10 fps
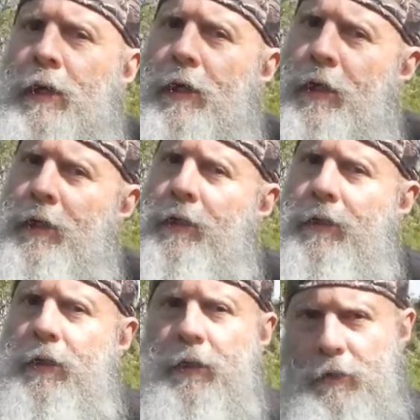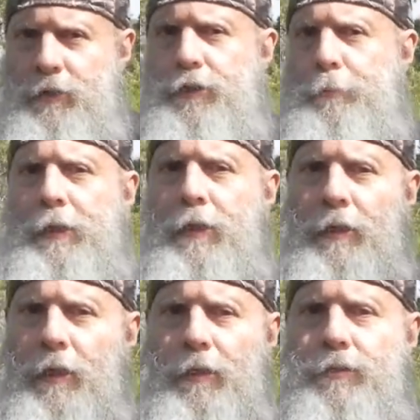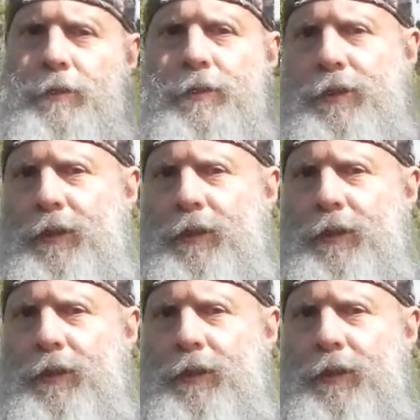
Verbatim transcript: in English speaking countries,